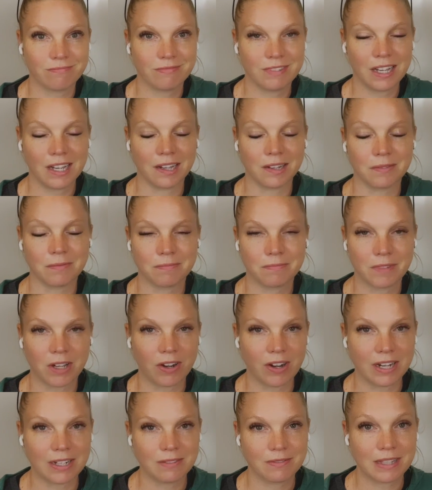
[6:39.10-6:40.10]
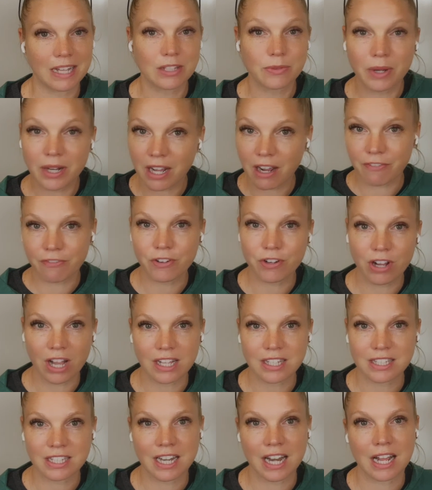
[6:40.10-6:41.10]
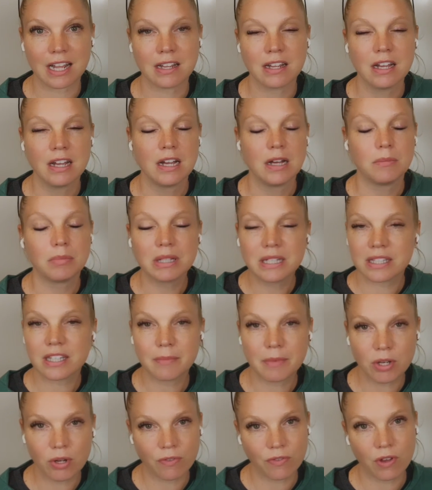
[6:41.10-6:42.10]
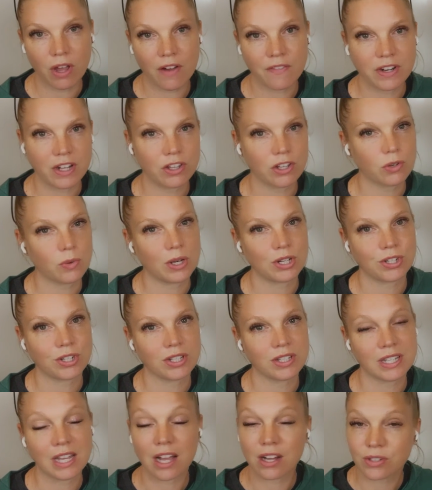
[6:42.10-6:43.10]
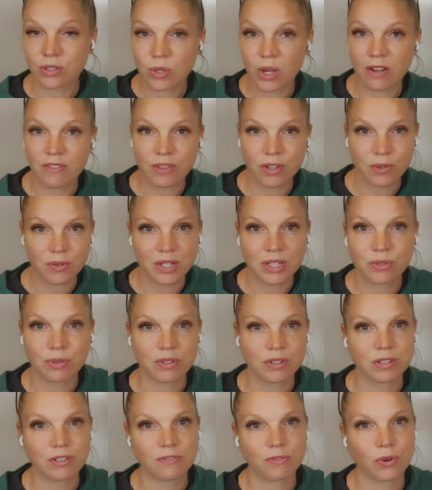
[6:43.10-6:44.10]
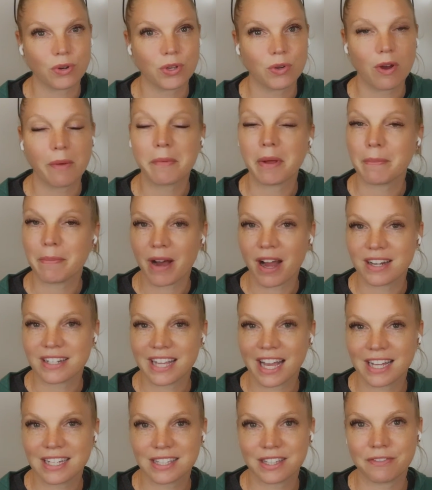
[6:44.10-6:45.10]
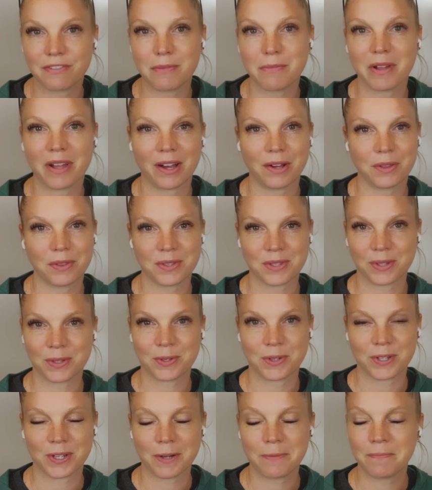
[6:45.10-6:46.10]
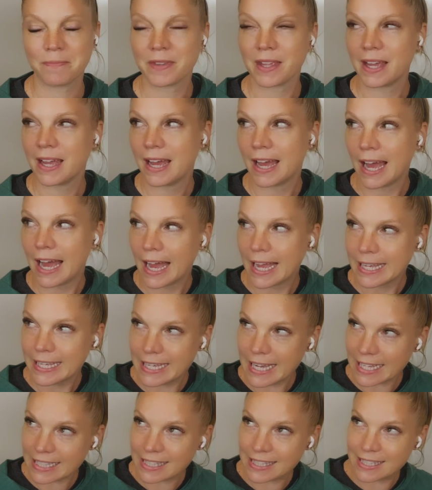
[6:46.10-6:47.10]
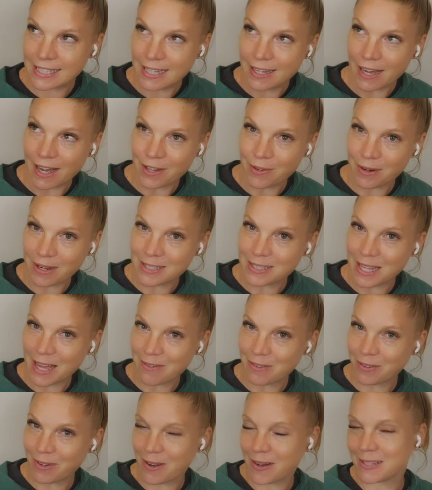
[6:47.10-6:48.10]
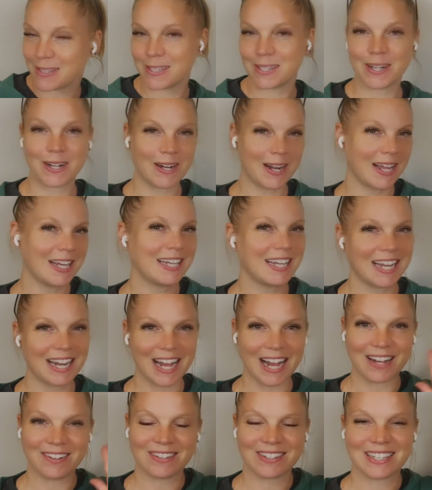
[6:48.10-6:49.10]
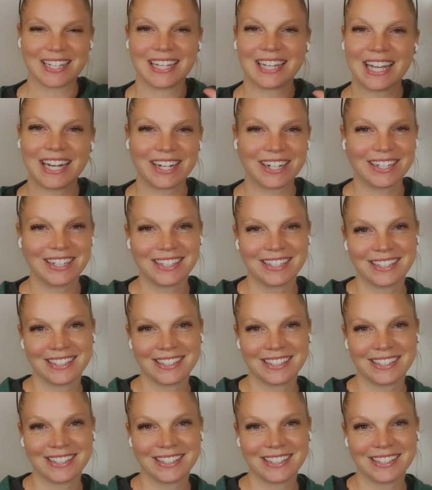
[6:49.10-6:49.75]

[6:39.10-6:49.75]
Yeah. All right, that's what I got for you guys tonight. Please let me know if you have any other questions. I also have other resources for you on my podcast, The Female Health Solution. Yes, otherwise, have a great rest of your night, and I will see you later.